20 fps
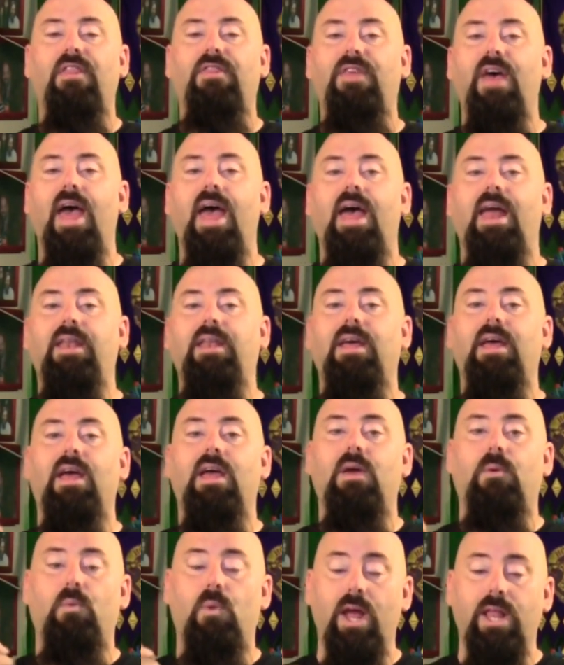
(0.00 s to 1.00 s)
Then,
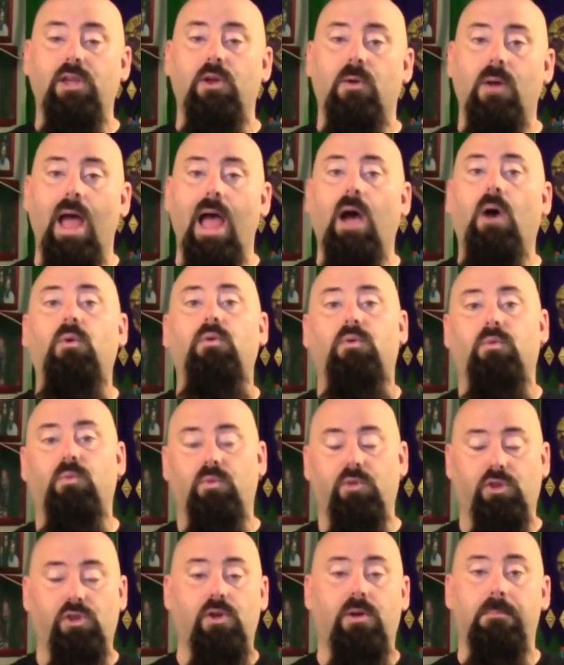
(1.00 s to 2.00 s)
when you're out,
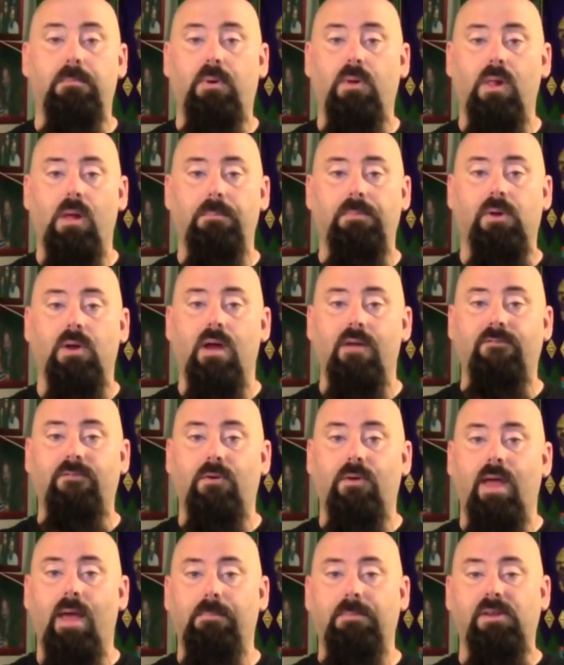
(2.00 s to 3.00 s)
you can pull up your
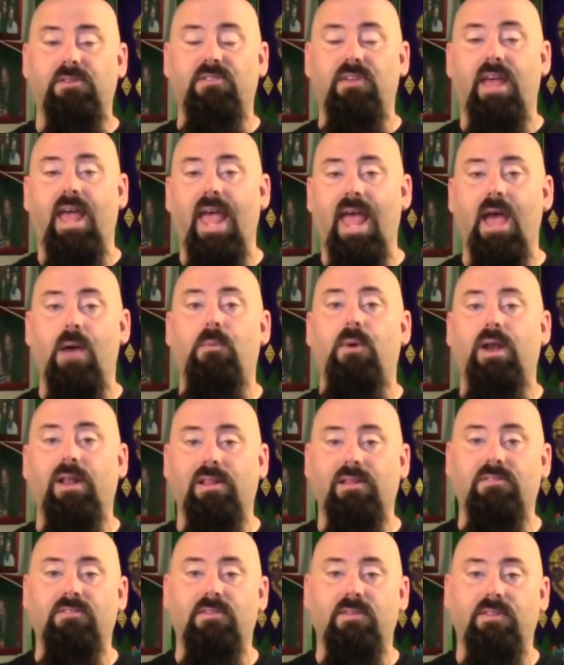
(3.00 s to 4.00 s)
iPhone app and you say, "Hey, I want to
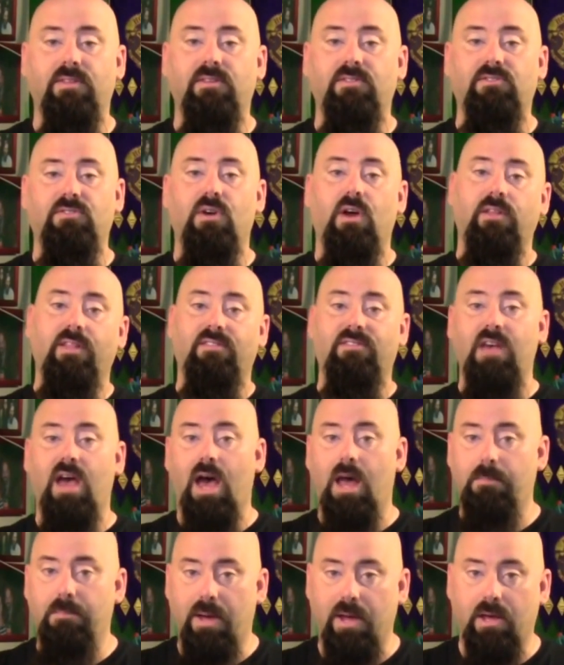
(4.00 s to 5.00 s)
listen to this song that's
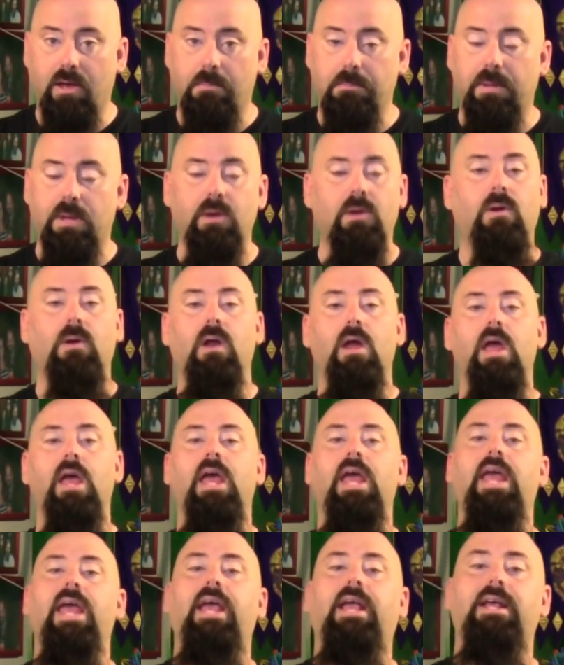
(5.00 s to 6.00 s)
on my computer."
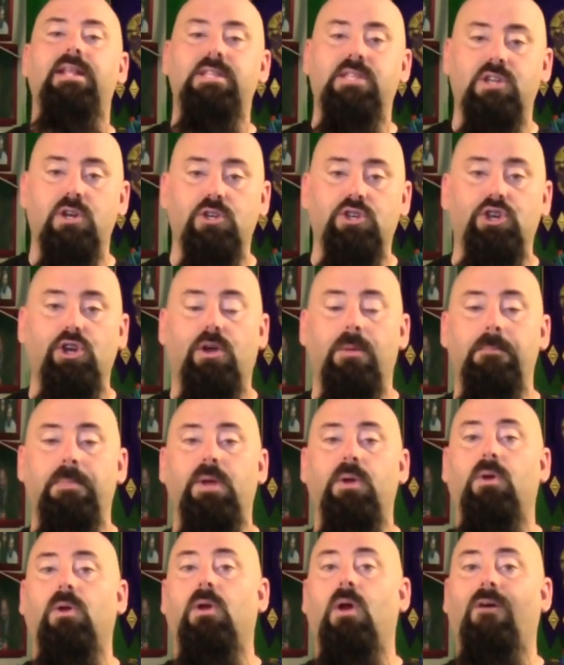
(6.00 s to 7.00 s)
It can search your
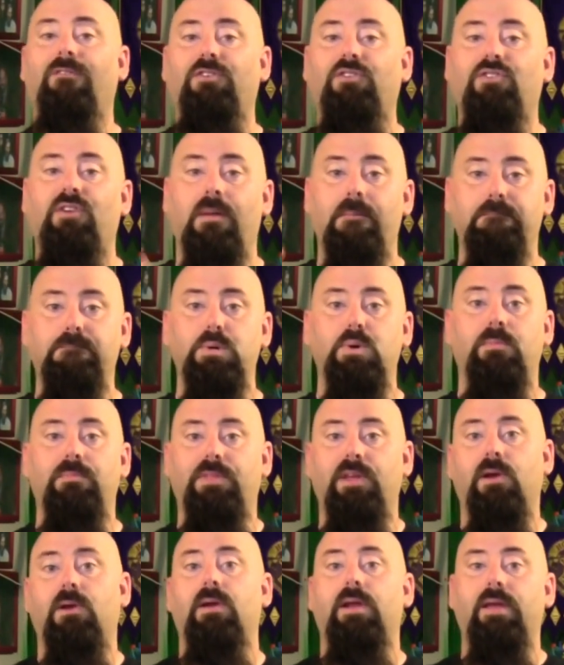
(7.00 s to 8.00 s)
computer, and all of a sudden, boom,
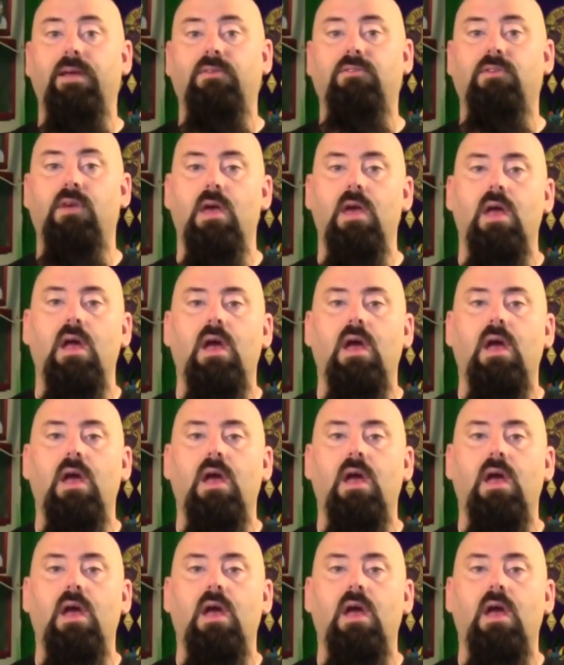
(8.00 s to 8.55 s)
there it is.